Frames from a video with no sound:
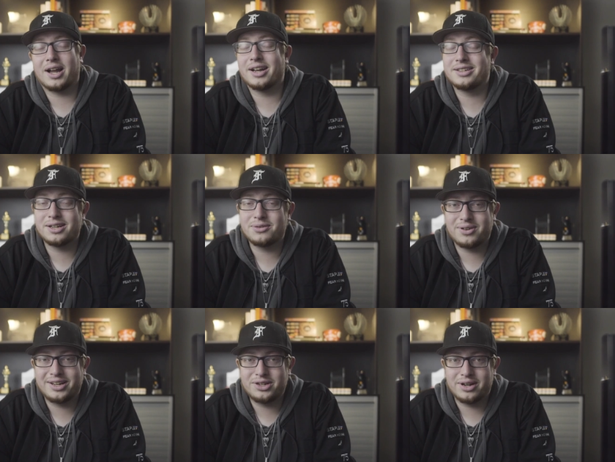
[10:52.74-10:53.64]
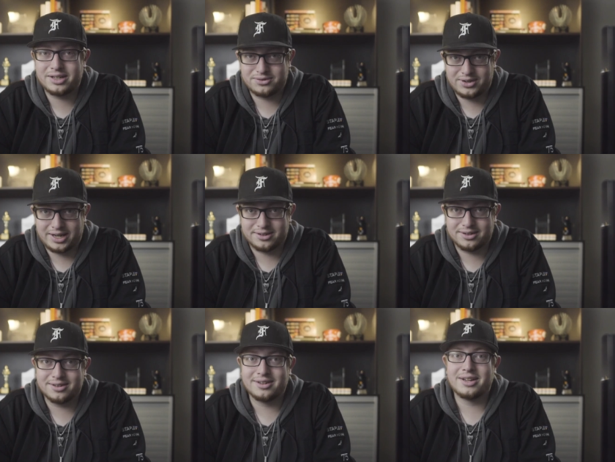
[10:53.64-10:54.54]
Identify your X
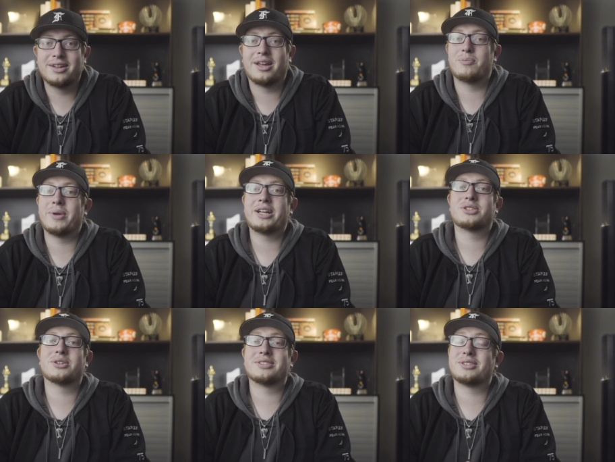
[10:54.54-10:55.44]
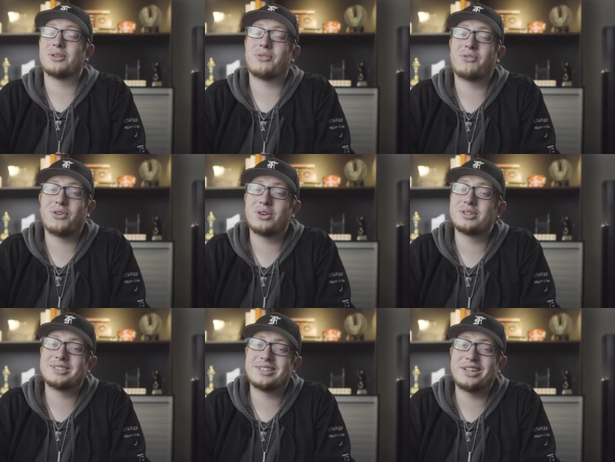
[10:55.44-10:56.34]
factor and make sure it's the
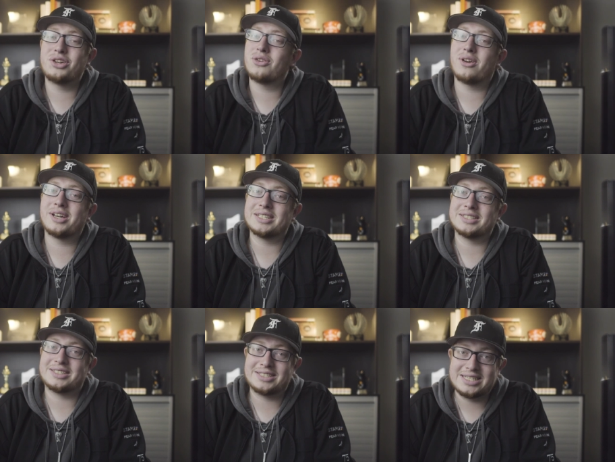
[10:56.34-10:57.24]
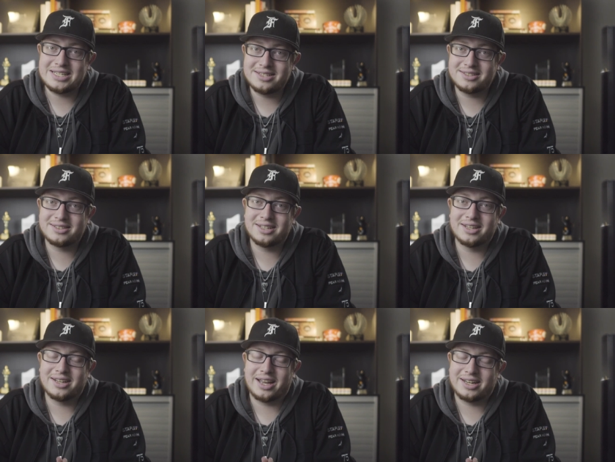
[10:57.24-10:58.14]
first thing your audience sees
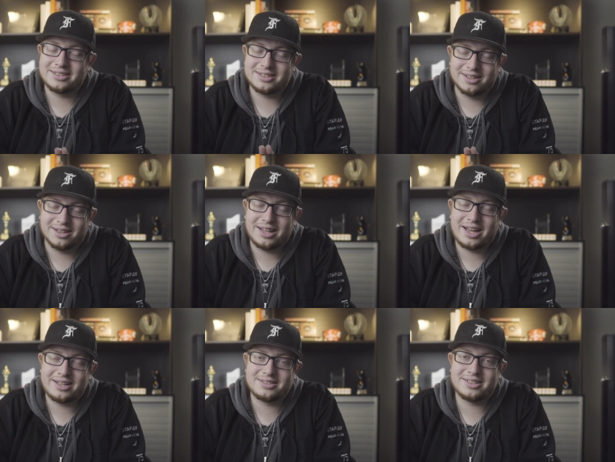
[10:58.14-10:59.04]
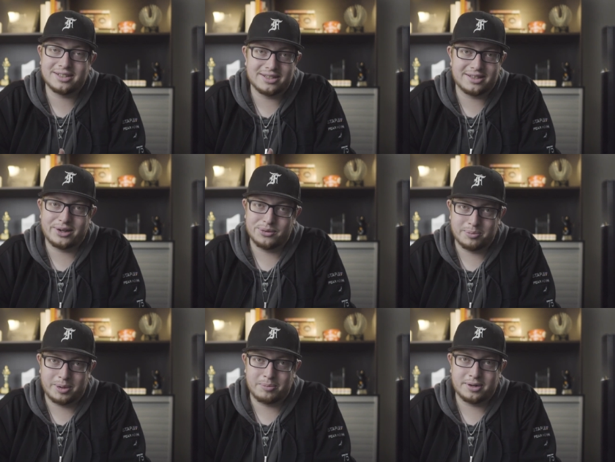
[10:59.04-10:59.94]
and it's the last thing that they
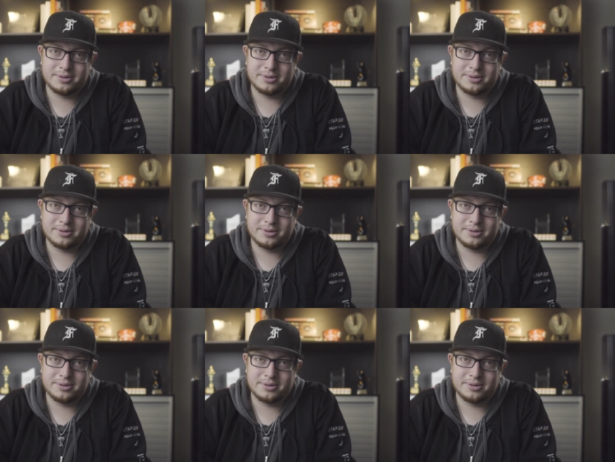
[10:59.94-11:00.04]
remember.